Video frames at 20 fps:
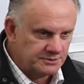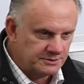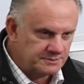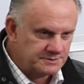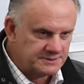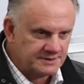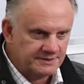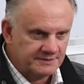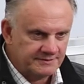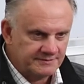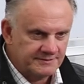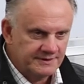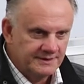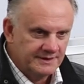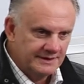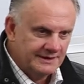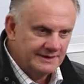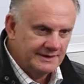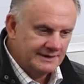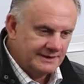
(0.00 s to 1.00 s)
groups that
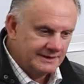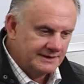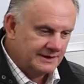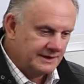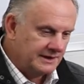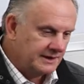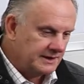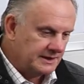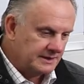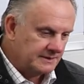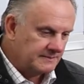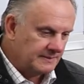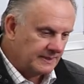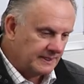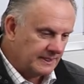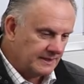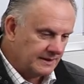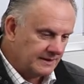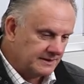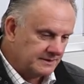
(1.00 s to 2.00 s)
have um,
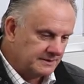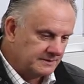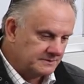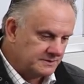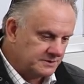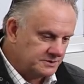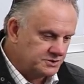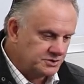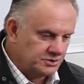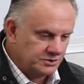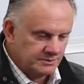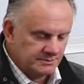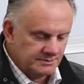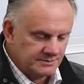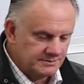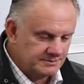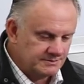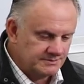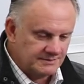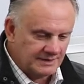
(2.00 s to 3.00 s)
uh,
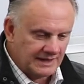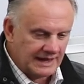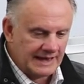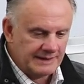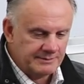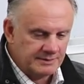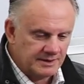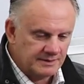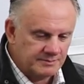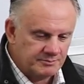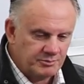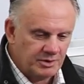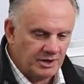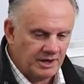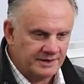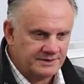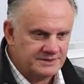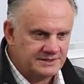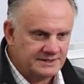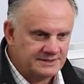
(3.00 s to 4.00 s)
consumed Labor
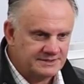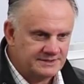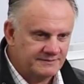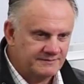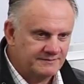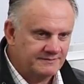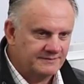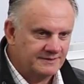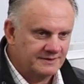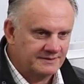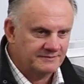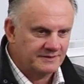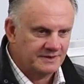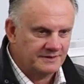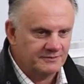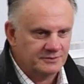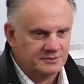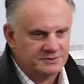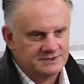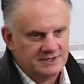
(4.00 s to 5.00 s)
politics have, have,
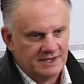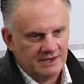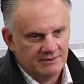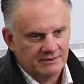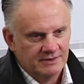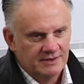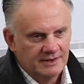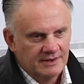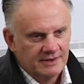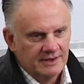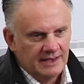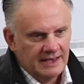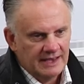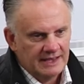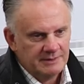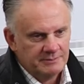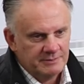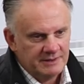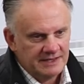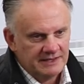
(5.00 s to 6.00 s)
have, also
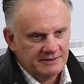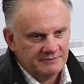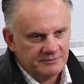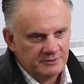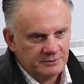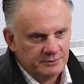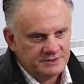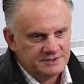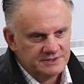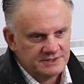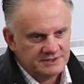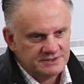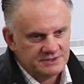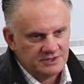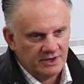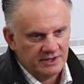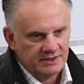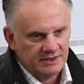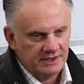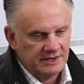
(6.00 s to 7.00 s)
had a big influence
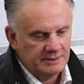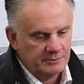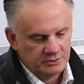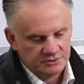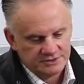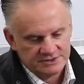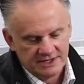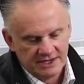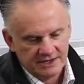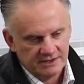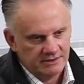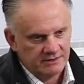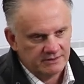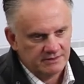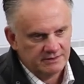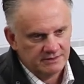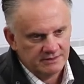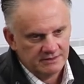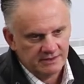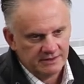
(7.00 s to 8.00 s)
inside the Liberals. So you're
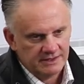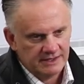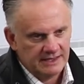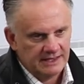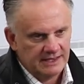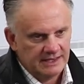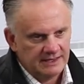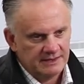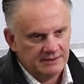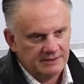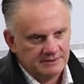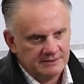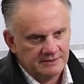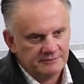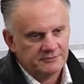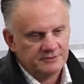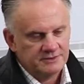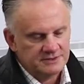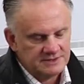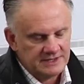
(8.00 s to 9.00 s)
not you're not getting any
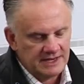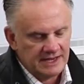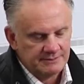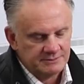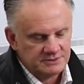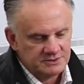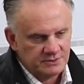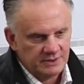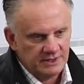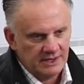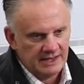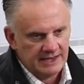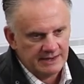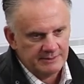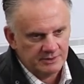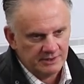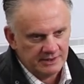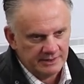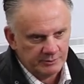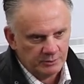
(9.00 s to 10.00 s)
difference now between
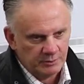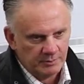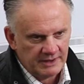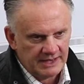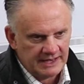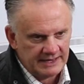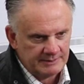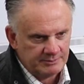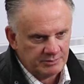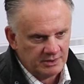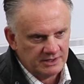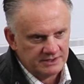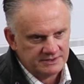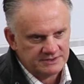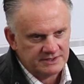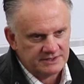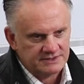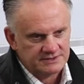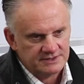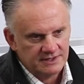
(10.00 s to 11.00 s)
Labor and Liberal Party
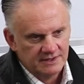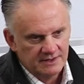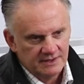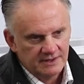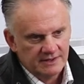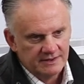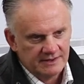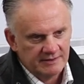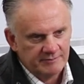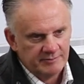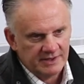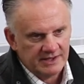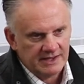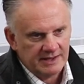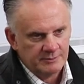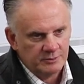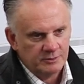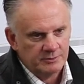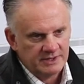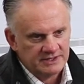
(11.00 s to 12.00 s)
politics. They've
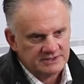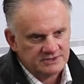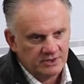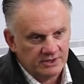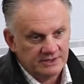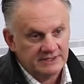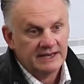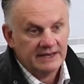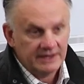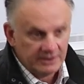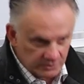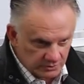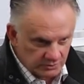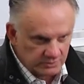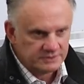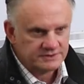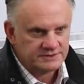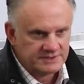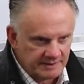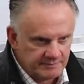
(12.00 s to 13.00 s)
become almost identical
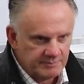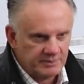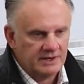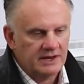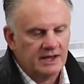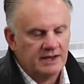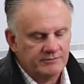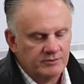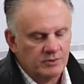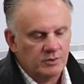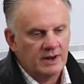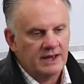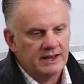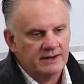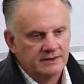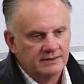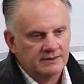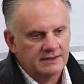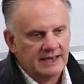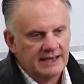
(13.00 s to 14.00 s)
because they've been
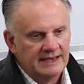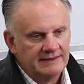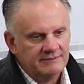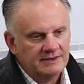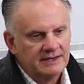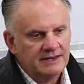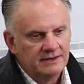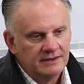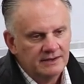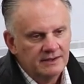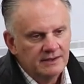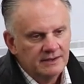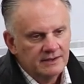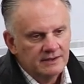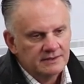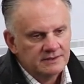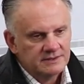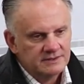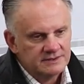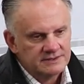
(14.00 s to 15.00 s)
overrun and caved in
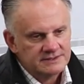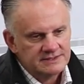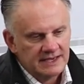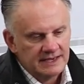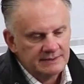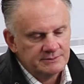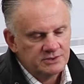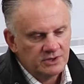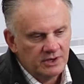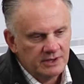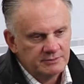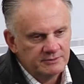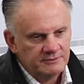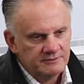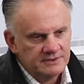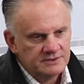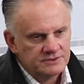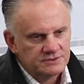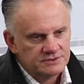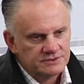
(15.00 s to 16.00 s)
to the same type
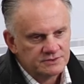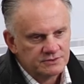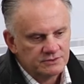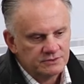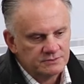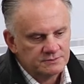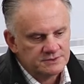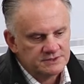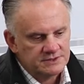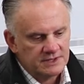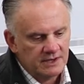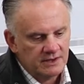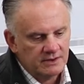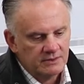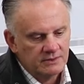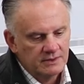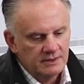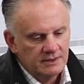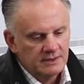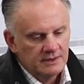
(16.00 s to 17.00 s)
of interest groups.
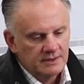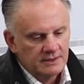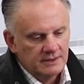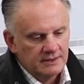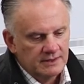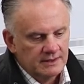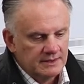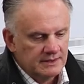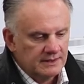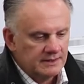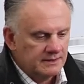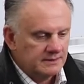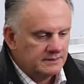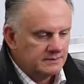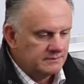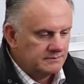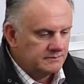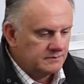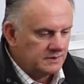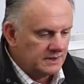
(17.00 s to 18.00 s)
So
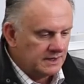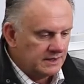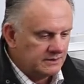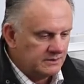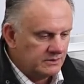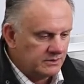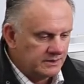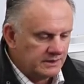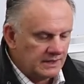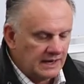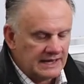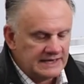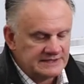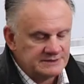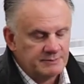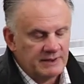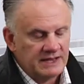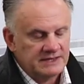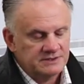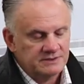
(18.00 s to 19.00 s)
uh, you know you look at the
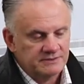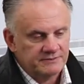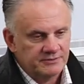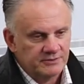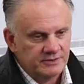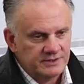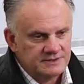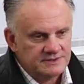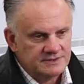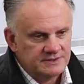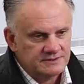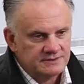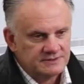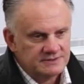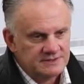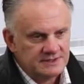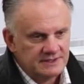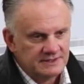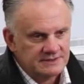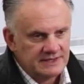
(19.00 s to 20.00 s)
last budget, for
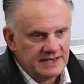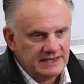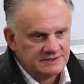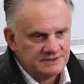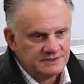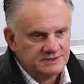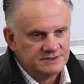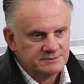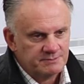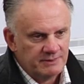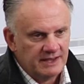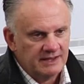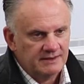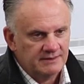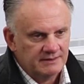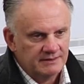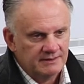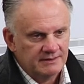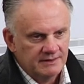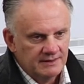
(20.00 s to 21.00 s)
instance, uh, tax and
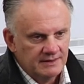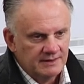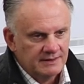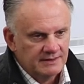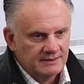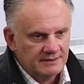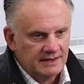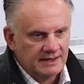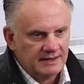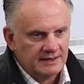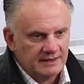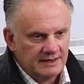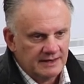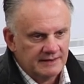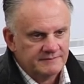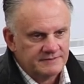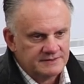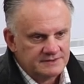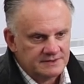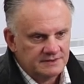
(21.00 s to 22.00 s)
spend and debt and
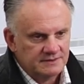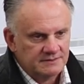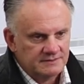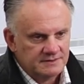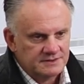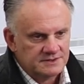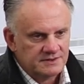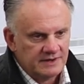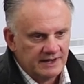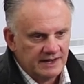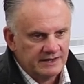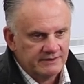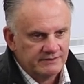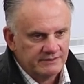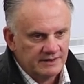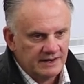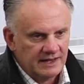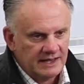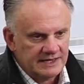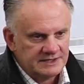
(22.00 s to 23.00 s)
deficit. Australia,
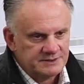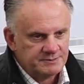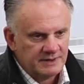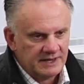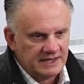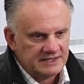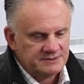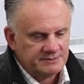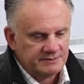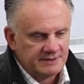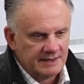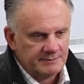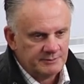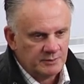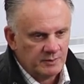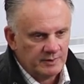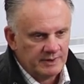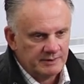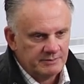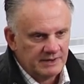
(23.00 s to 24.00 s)
in large parts, become
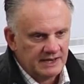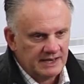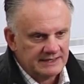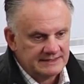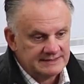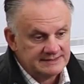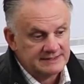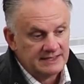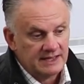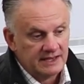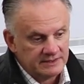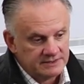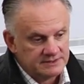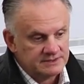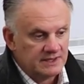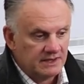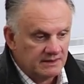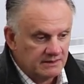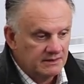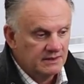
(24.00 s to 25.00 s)
a one-party state.
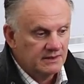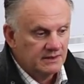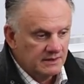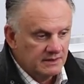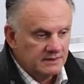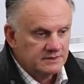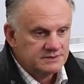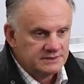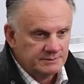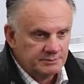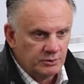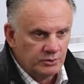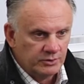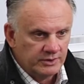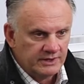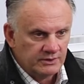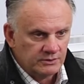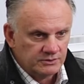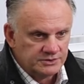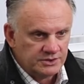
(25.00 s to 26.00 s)
So
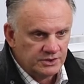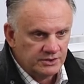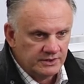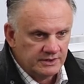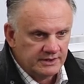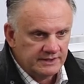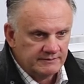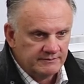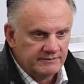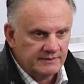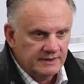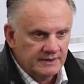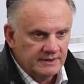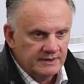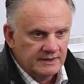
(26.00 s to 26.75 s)
supporting alternative.